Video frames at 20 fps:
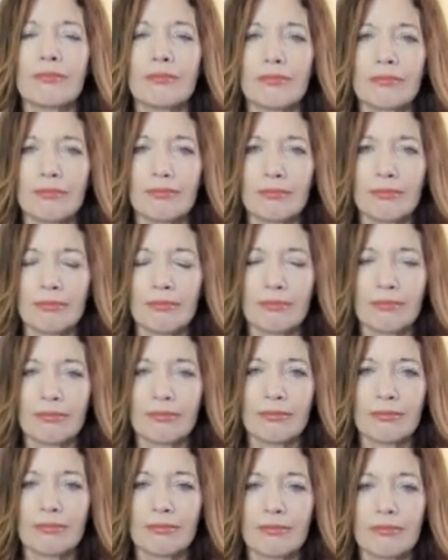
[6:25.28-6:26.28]

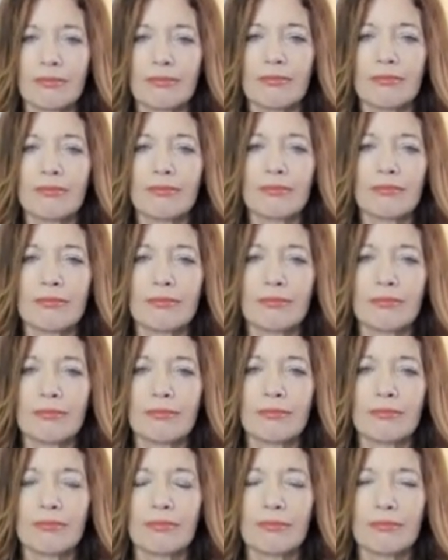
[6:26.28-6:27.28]

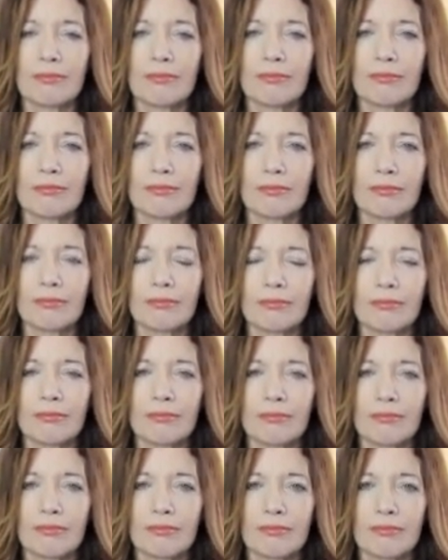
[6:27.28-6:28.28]

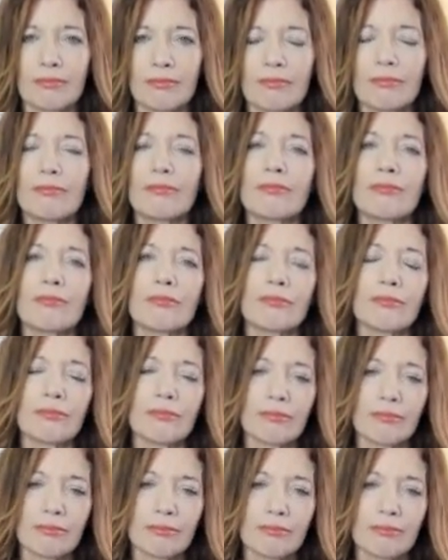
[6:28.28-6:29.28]

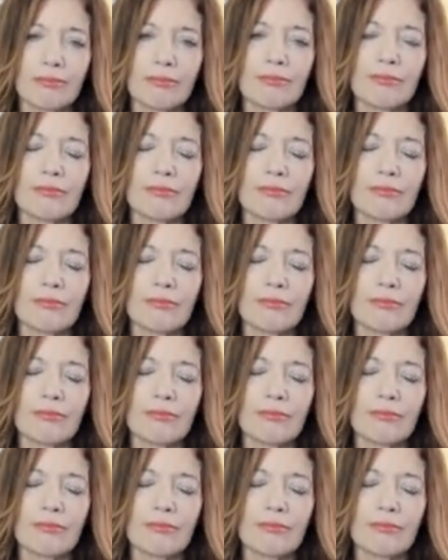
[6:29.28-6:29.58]
[no speech]